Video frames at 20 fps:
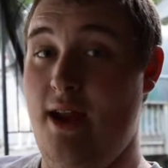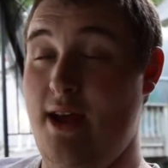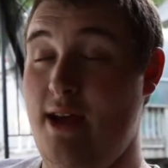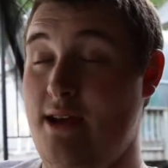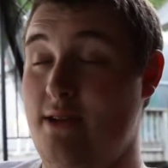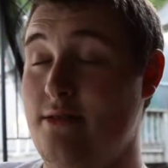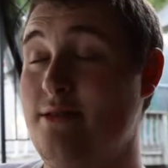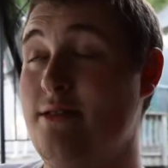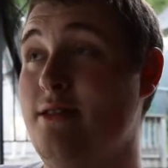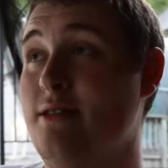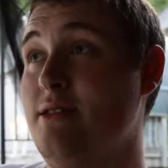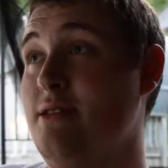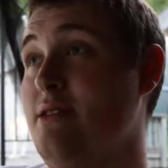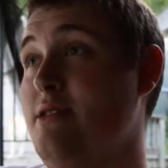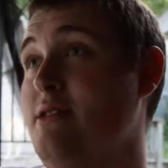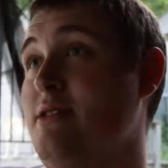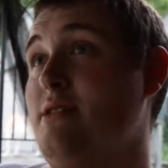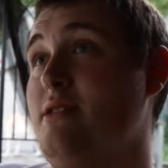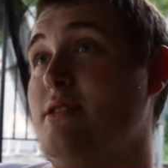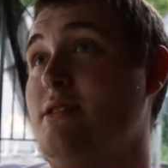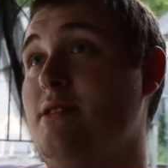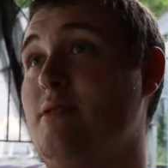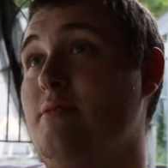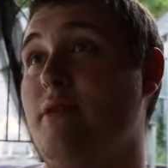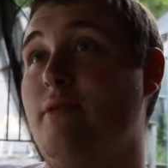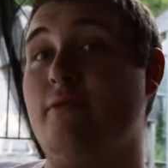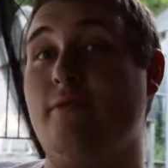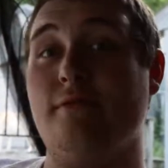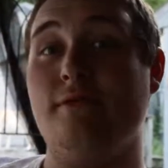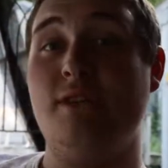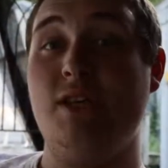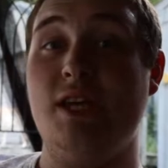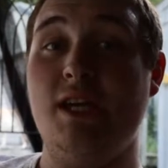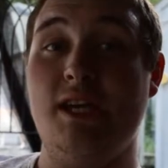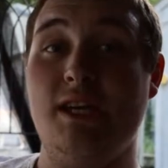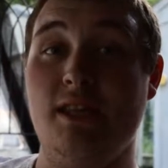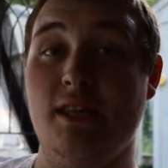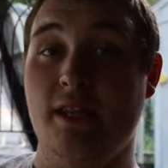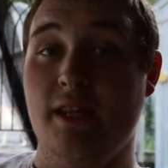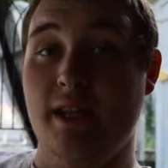now. But we'll see you
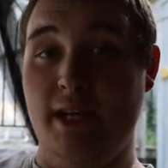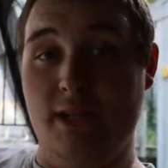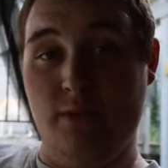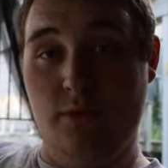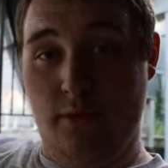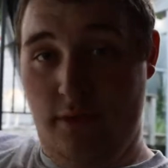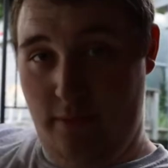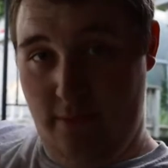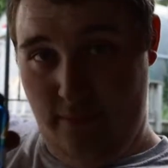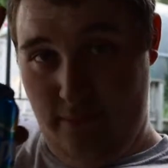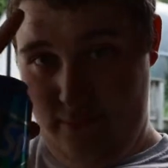in the next one.